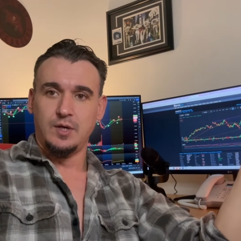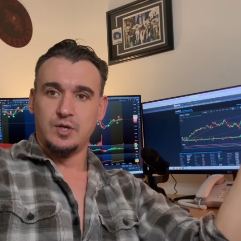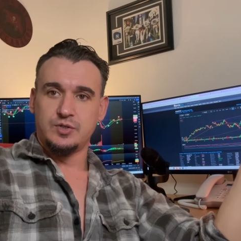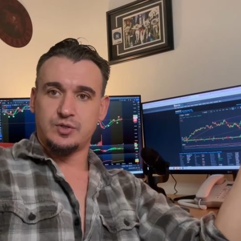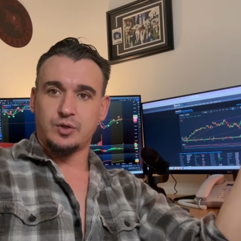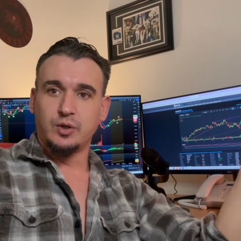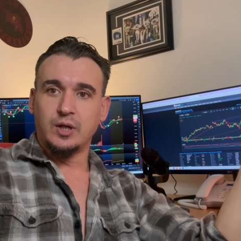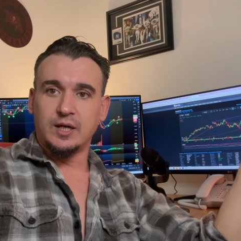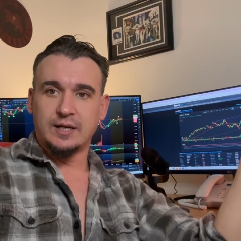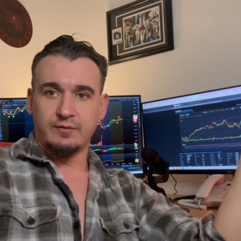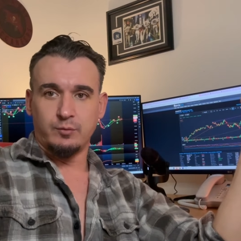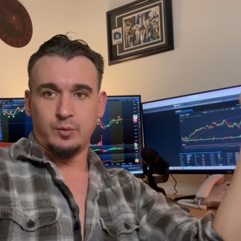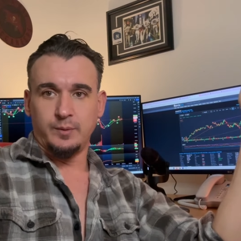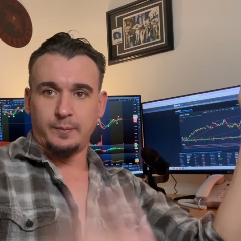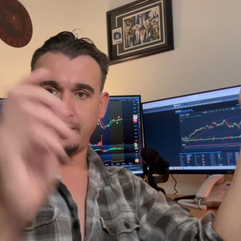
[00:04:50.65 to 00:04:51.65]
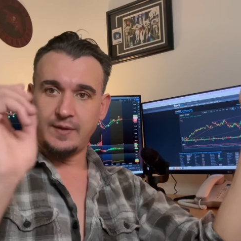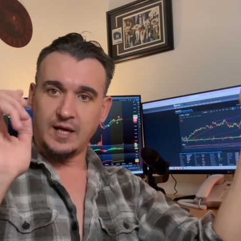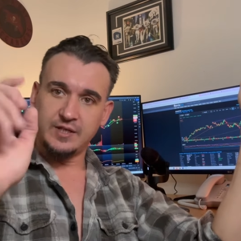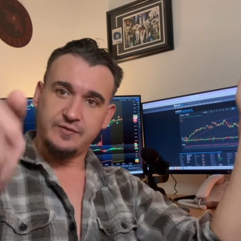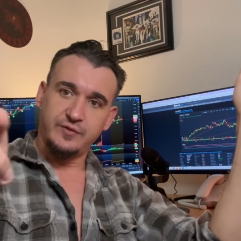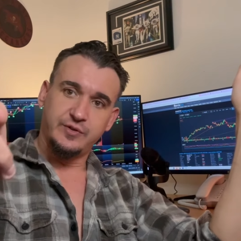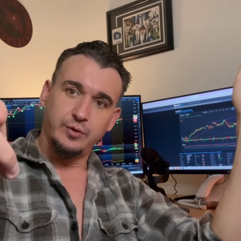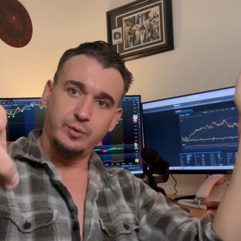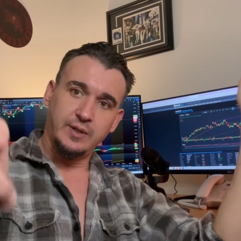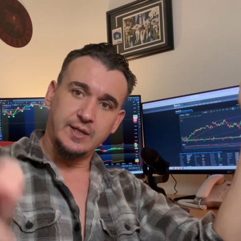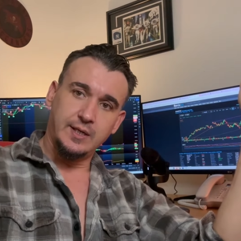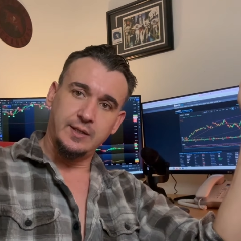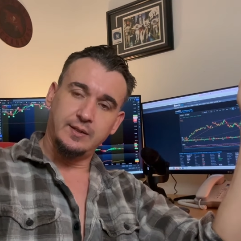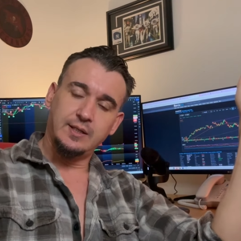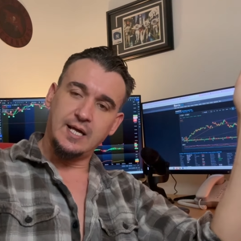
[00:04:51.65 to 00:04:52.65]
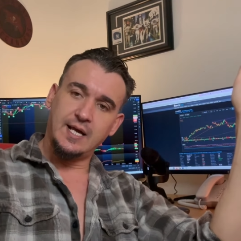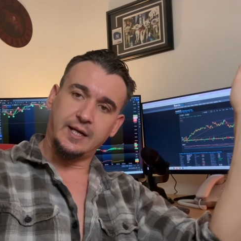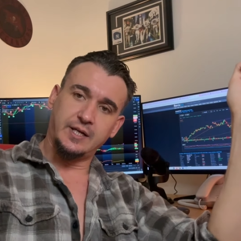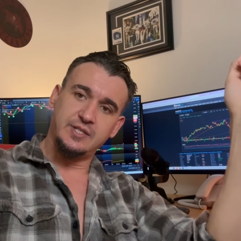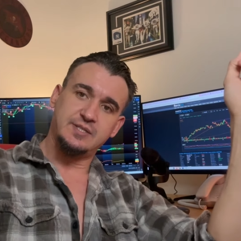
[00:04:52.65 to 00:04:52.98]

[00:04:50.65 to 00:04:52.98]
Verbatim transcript: So good luck everyone. Thanks for tuning in. Like and